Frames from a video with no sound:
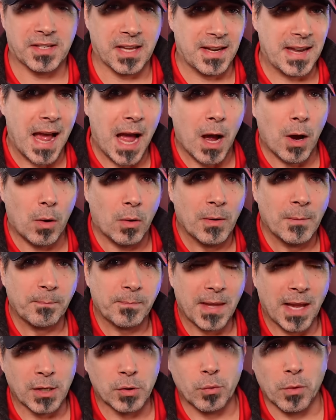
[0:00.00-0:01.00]
And now,
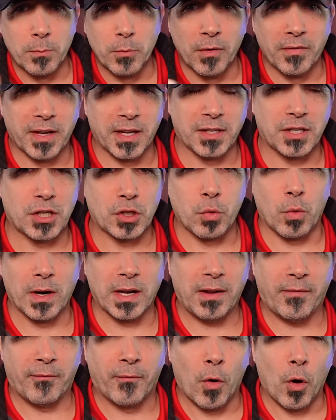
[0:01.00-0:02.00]
as we're moving into
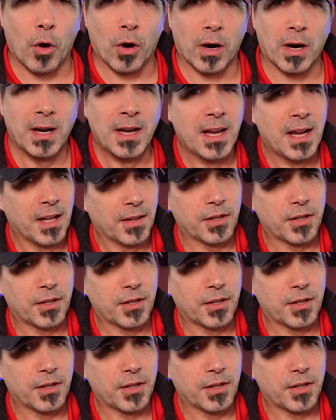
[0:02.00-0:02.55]
24,